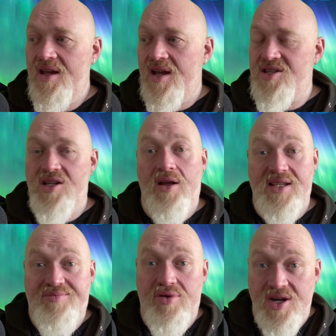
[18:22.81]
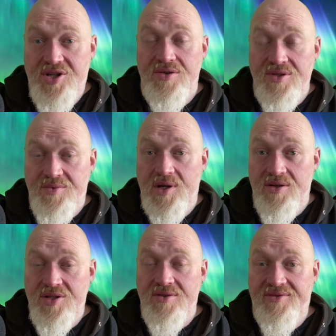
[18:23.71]
and she likes pressure as
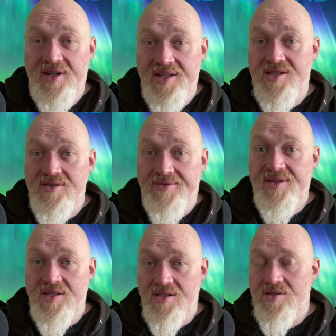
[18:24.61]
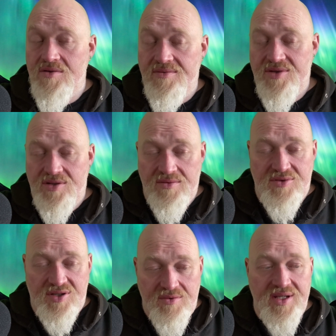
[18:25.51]
well she'll find herself things and she'll she'll
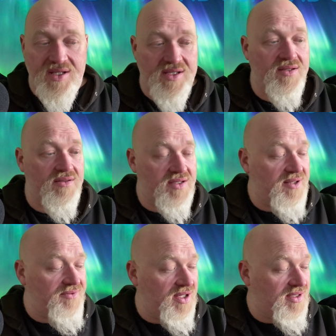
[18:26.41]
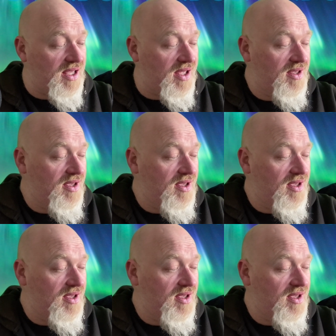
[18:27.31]
squeeze and stuff like that